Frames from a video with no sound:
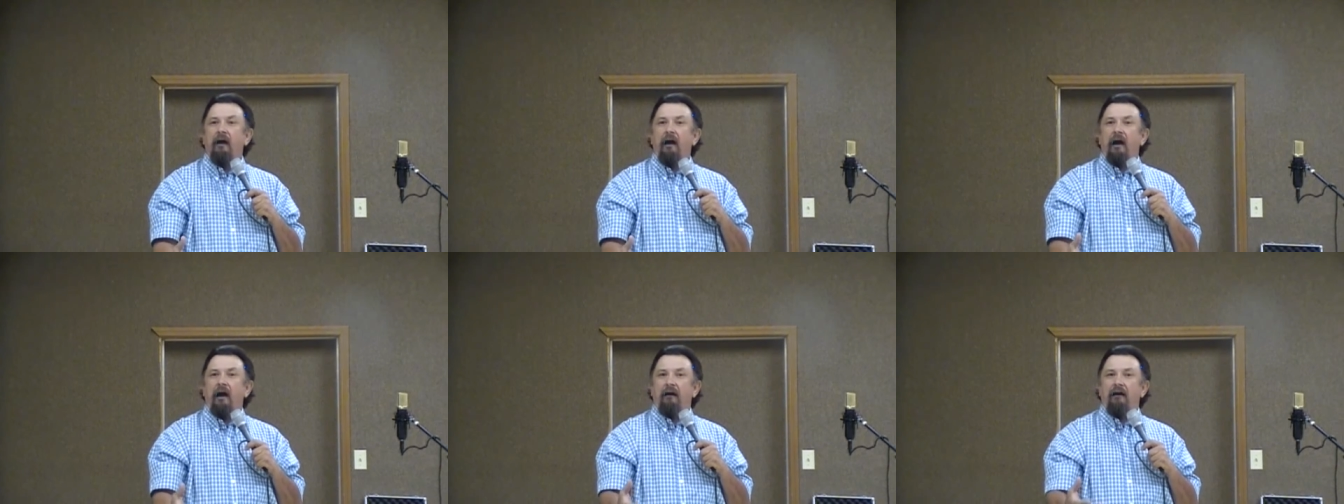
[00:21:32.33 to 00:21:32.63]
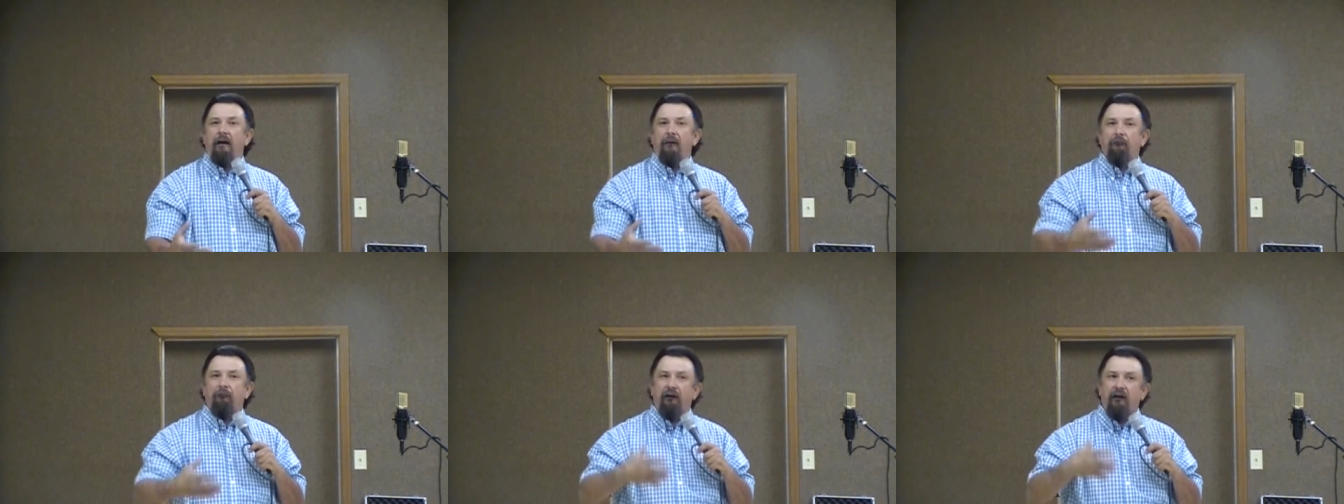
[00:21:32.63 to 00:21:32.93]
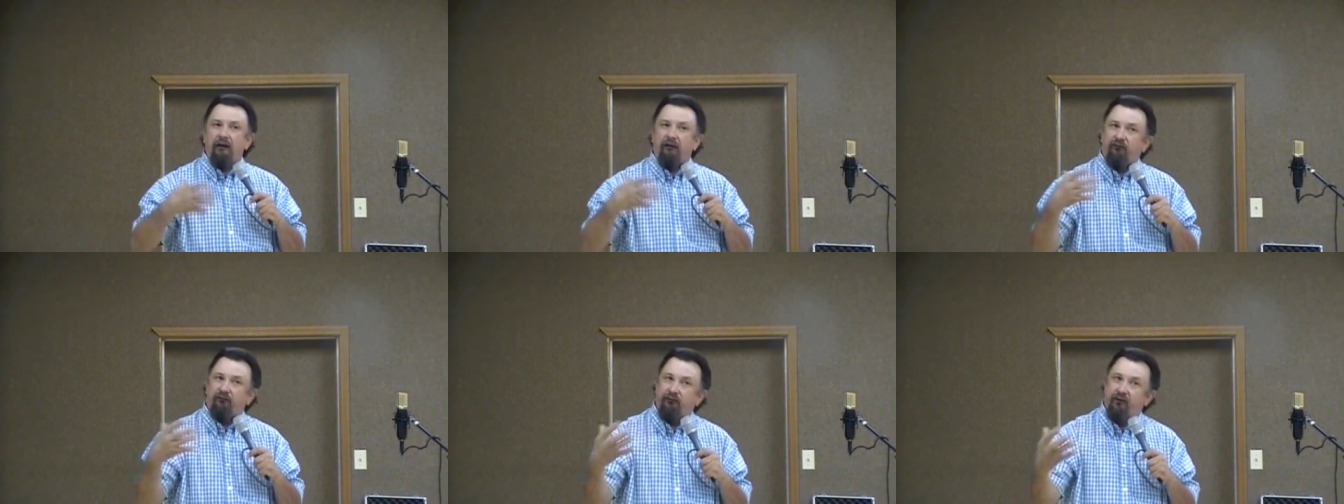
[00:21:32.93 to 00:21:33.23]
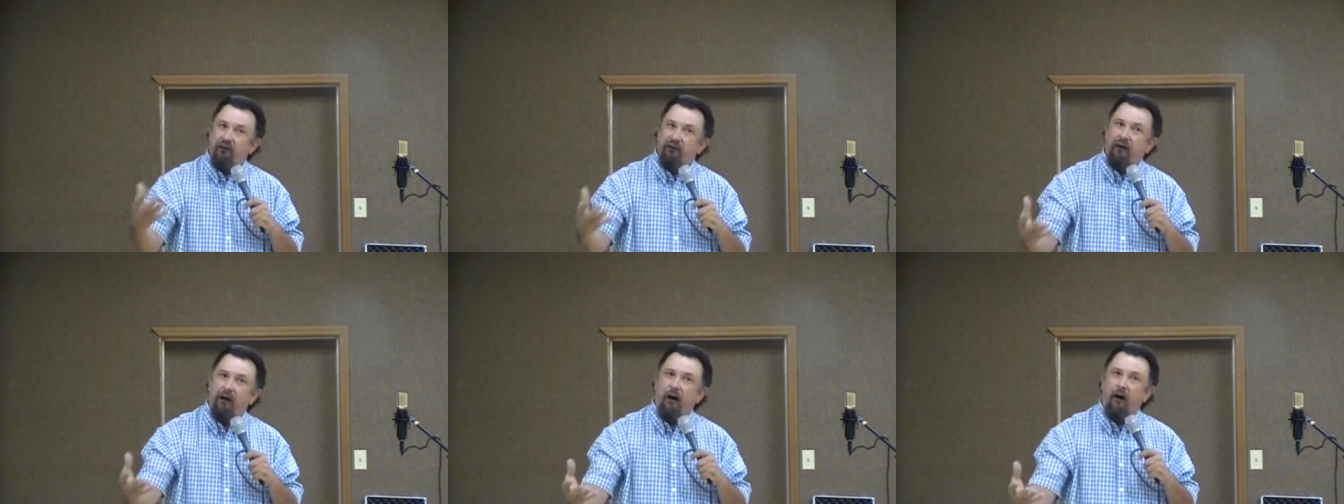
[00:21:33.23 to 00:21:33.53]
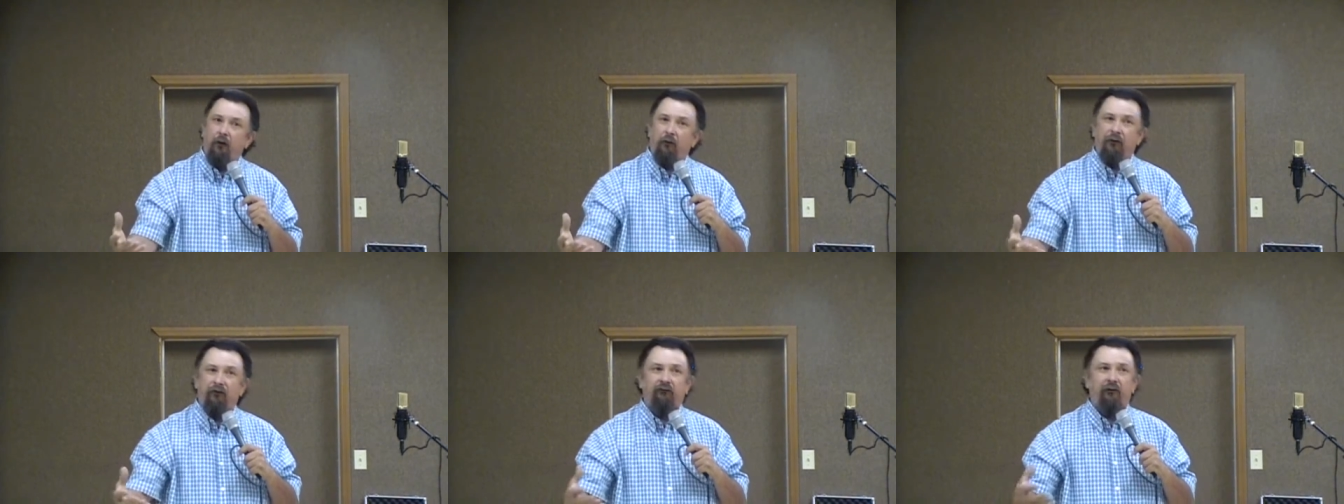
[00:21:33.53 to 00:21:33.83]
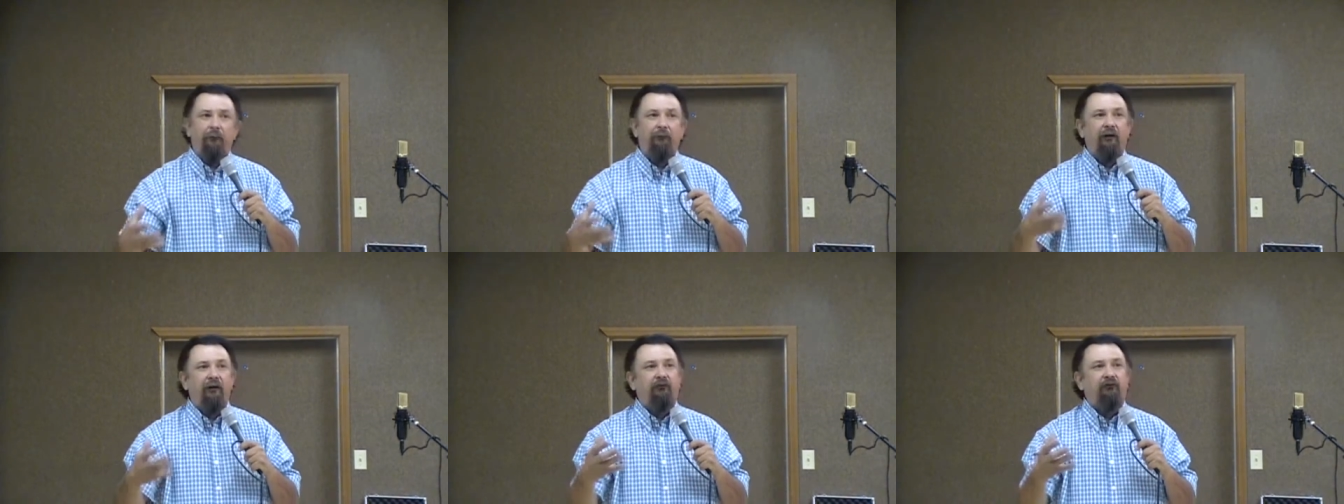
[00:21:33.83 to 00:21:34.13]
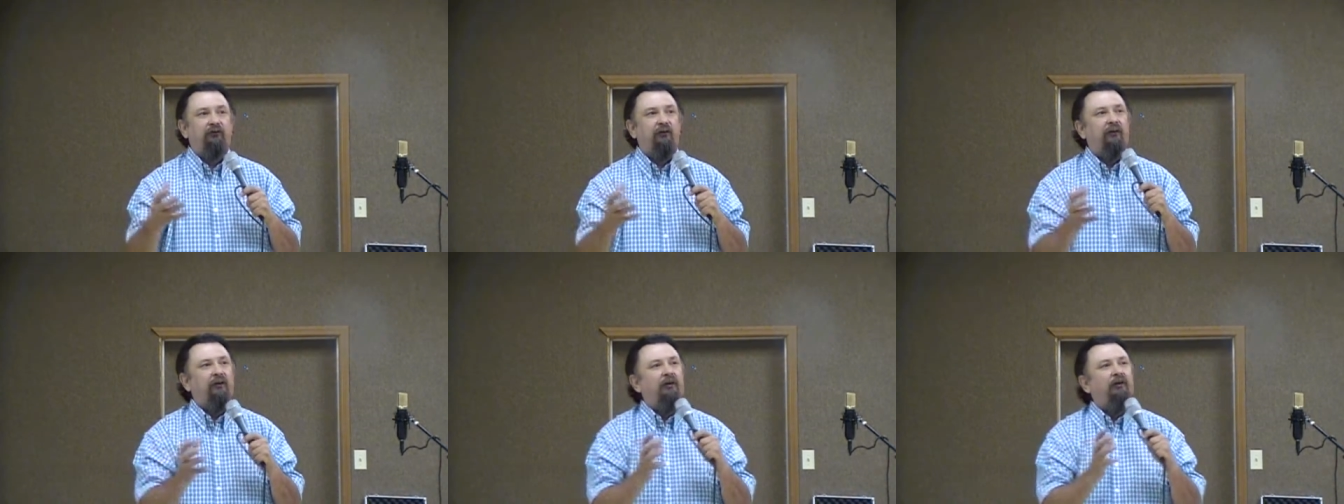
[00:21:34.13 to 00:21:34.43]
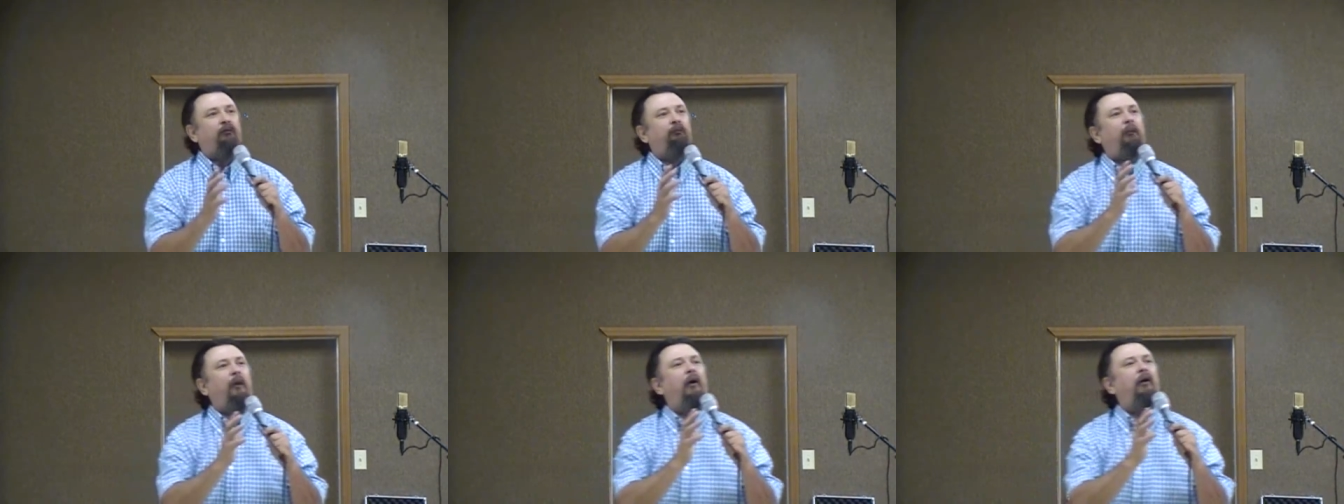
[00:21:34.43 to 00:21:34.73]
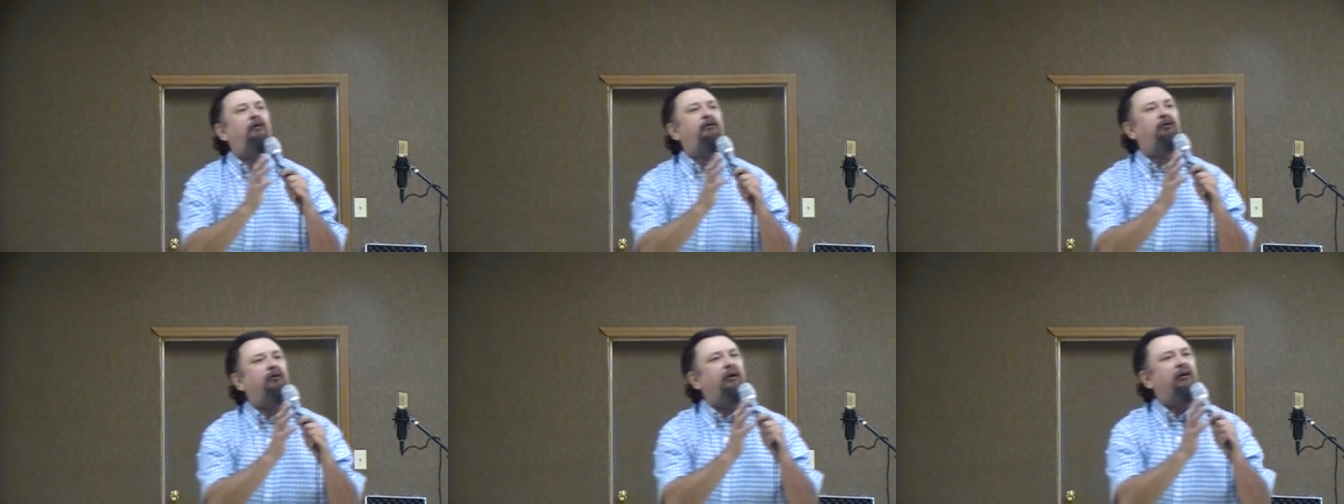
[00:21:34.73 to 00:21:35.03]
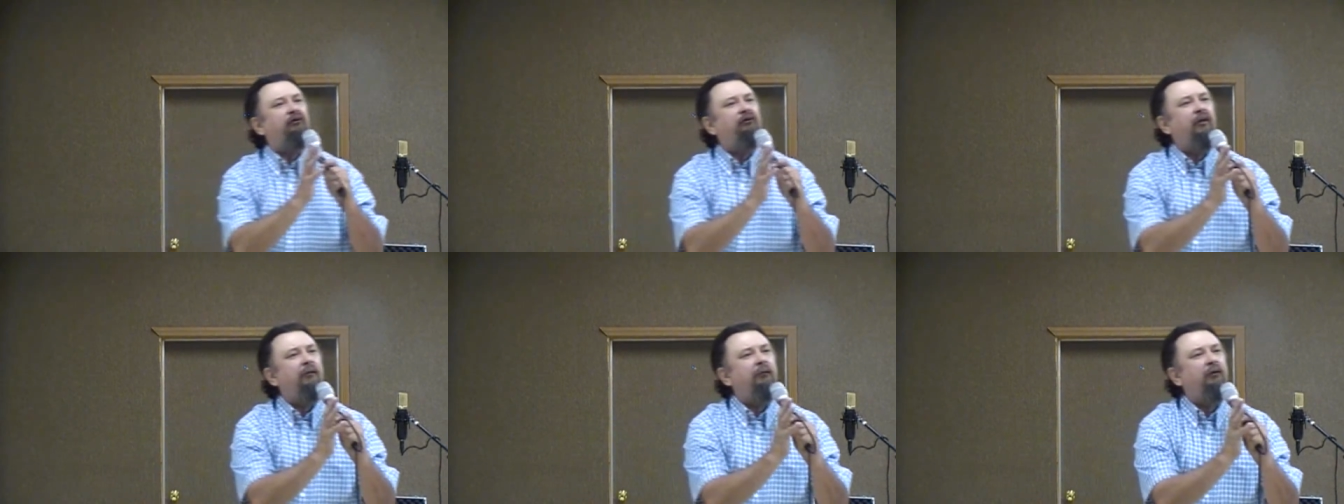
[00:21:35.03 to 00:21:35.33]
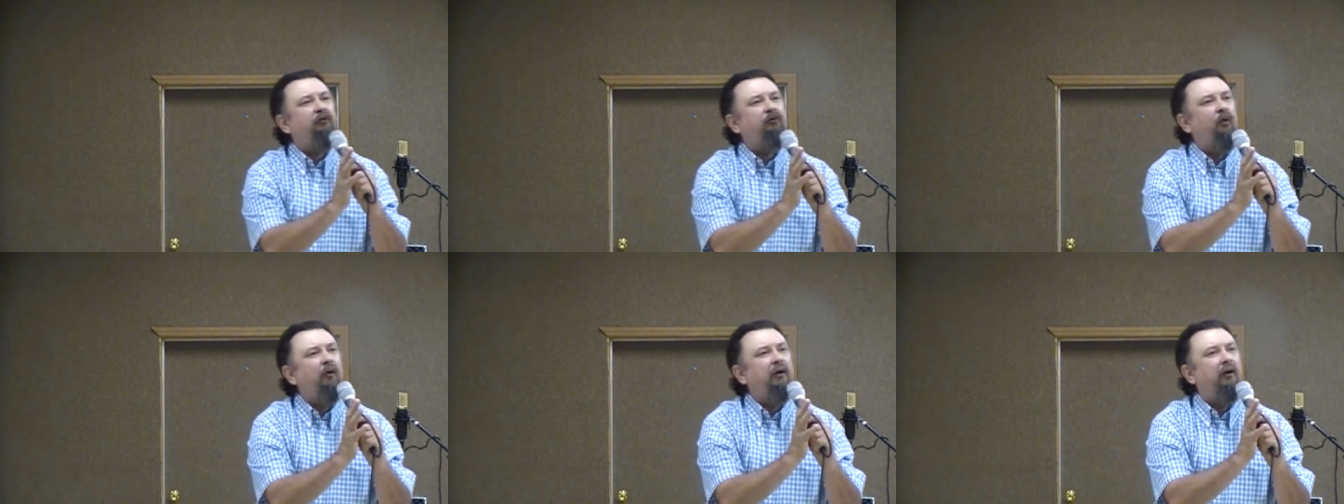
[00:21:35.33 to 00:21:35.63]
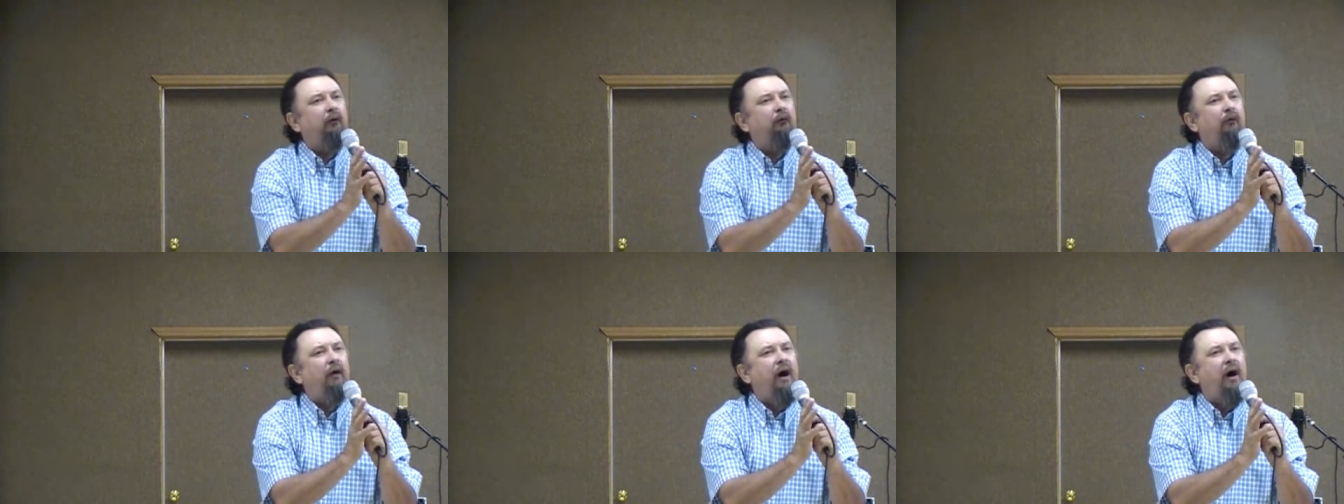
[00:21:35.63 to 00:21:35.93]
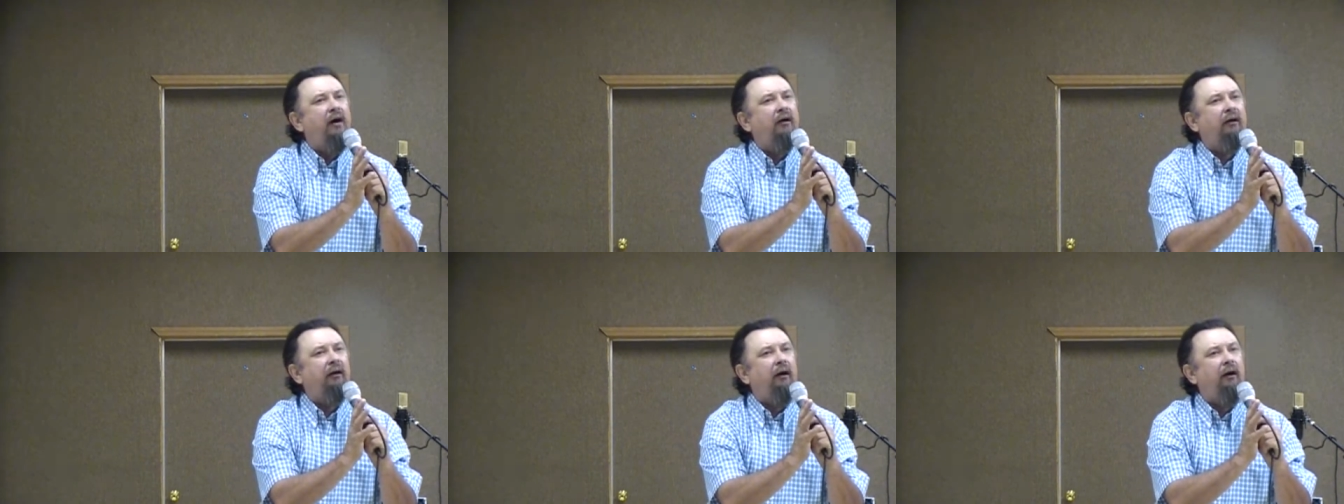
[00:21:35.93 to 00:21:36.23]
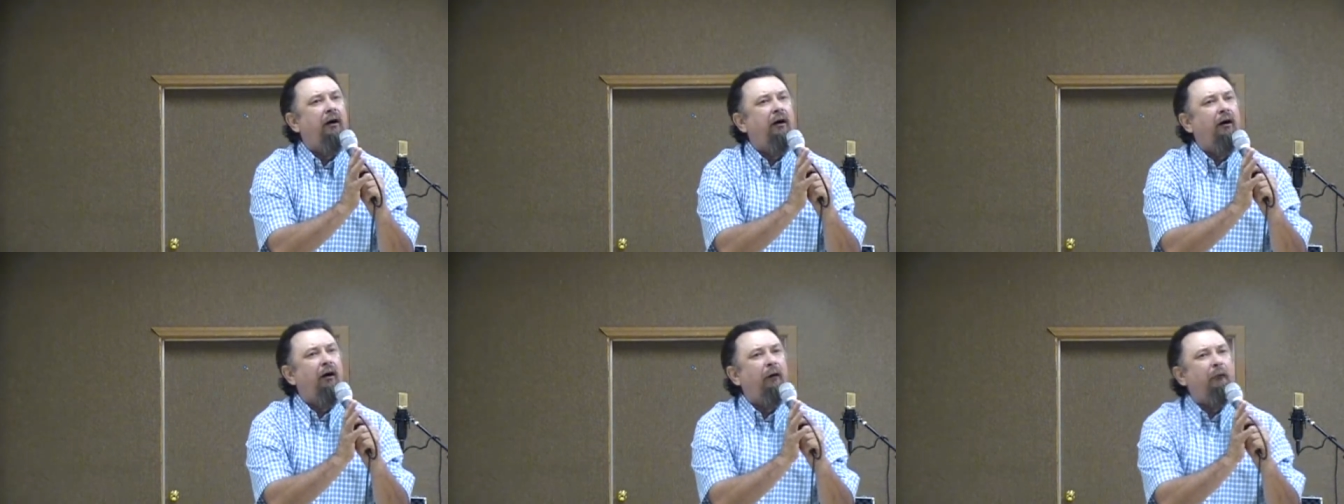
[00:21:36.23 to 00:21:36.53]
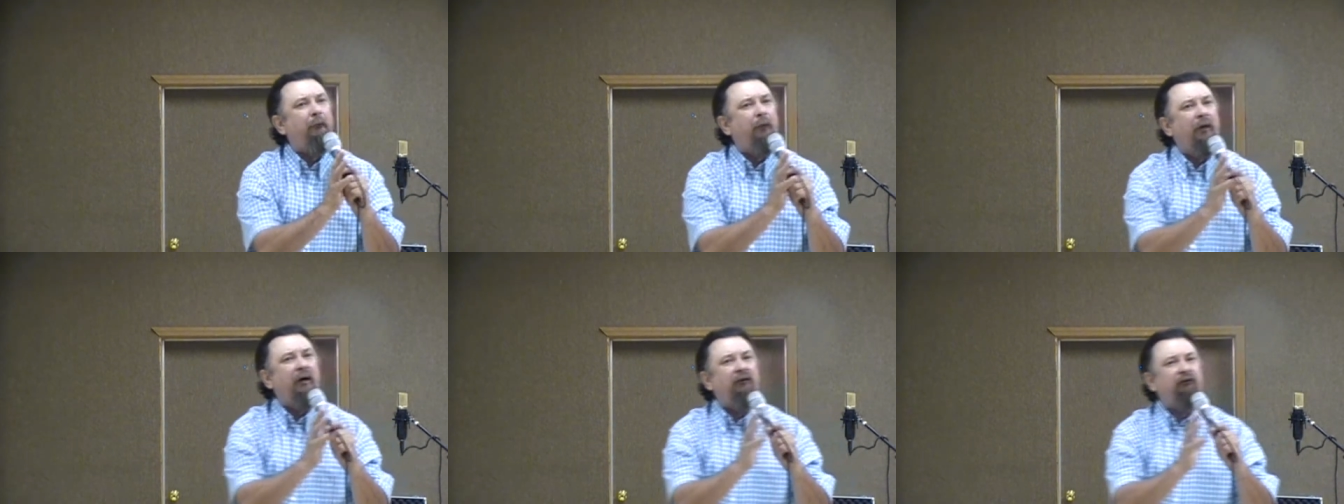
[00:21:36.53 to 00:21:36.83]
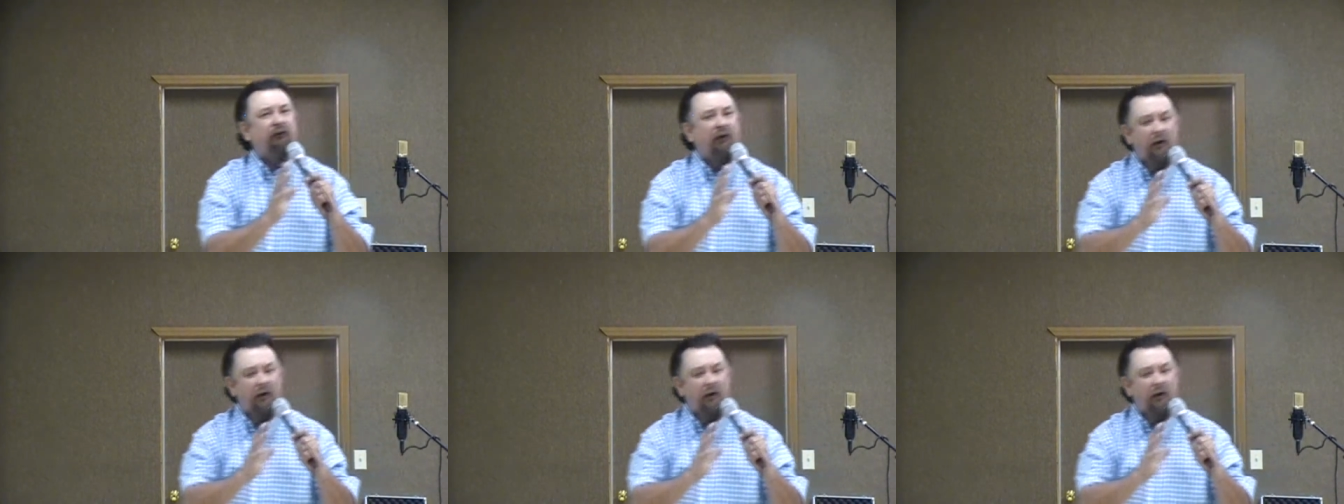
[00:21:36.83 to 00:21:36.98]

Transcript: And I'm listening to all this. I'm listening to this person that's in between a rock and a hard place.